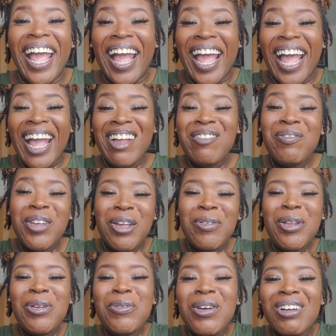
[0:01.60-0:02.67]
Hey
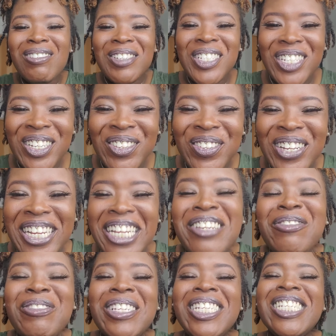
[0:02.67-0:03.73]
family, welcome to Uniquely
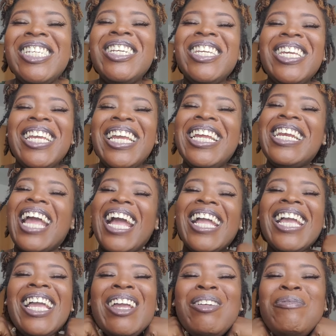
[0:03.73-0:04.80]
Resilient, and I
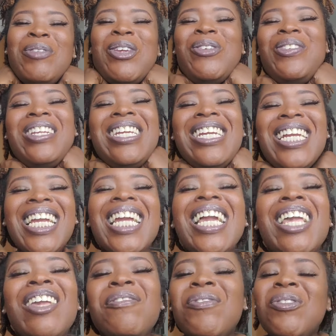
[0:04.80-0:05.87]
am unique.
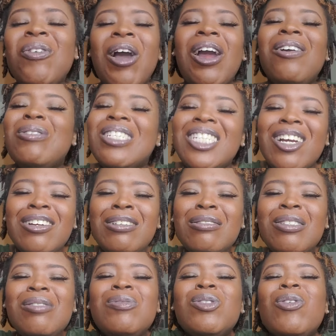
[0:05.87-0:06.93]
If you are a returning
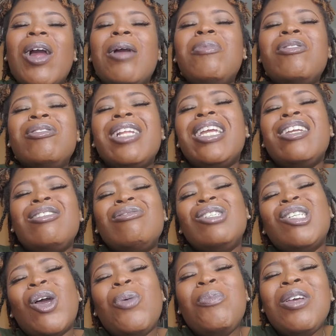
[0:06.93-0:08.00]
subscriber, thank you
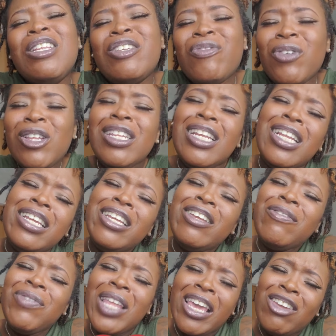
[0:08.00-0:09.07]
so much for the
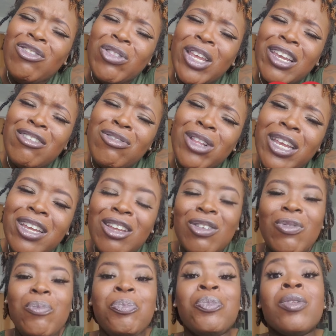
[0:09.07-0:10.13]
love. Thank you, thank you, thank
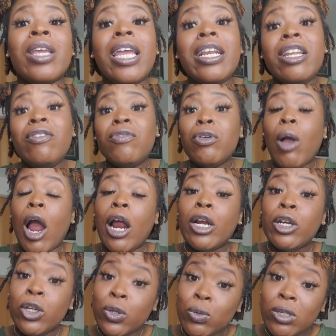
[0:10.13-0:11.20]
you. And if you are
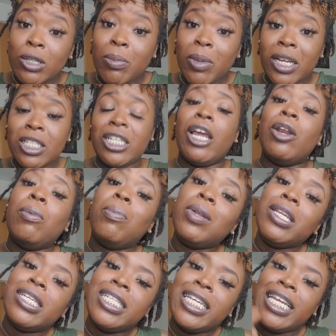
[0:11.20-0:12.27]
new to my channel,
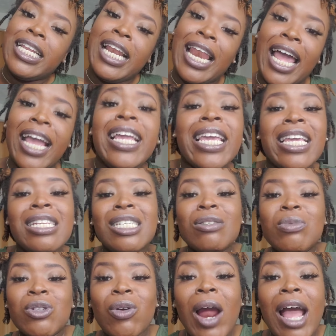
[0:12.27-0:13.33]
please hit like and
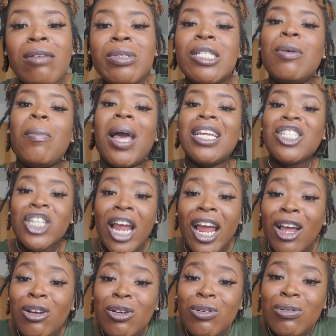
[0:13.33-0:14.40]
subscribe to my
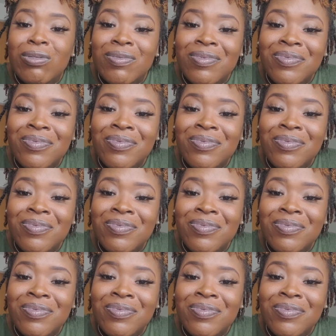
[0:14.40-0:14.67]
channel